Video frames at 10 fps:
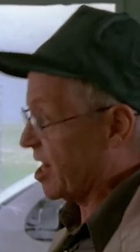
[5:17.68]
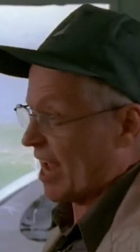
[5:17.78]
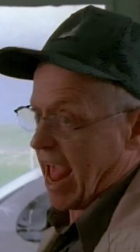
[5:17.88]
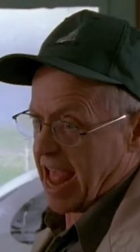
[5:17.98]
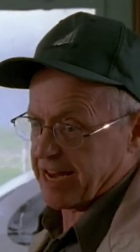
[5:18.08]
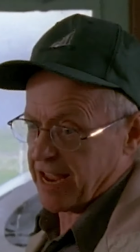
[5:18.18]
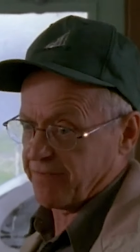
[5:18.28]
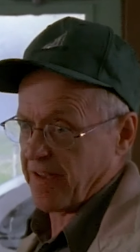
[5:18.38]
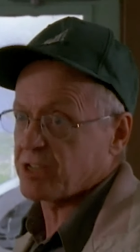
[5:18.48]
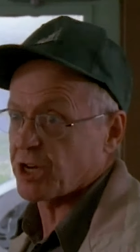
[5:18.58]
It's a handy
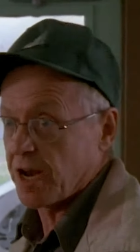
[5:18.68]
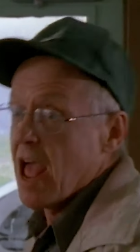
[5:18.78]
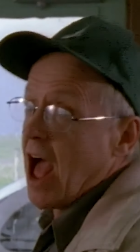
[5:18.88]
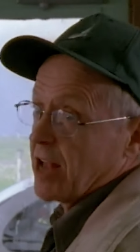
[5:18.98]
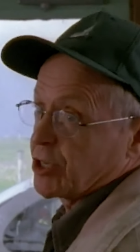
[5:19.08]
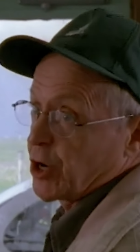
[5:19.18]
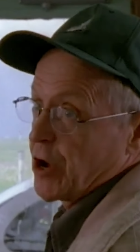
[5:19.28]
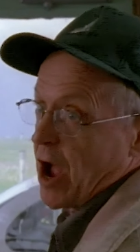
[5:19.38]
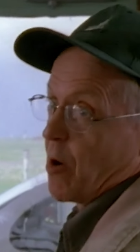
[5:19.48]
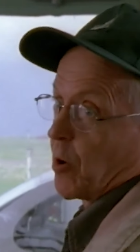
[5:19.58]
invention. I'll show
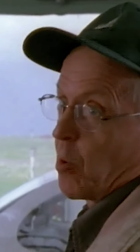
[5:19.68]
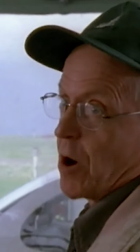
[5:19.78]
you how it